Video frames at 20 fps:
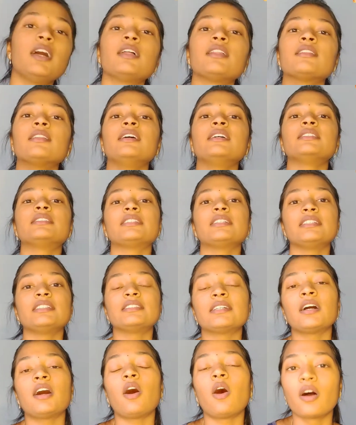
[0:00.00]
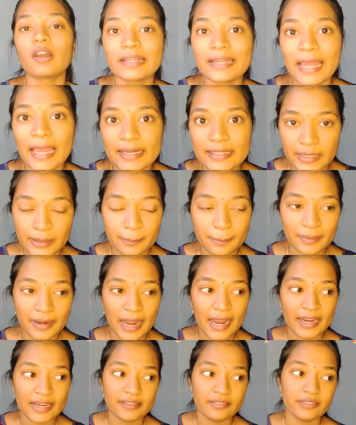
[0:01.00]
This is an organic
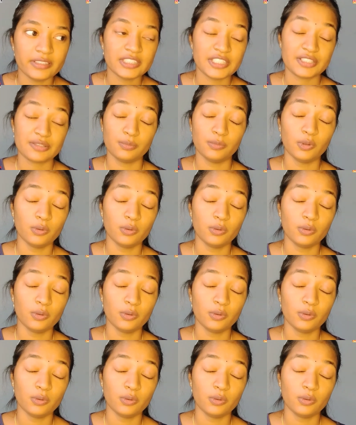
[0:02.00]
brand which is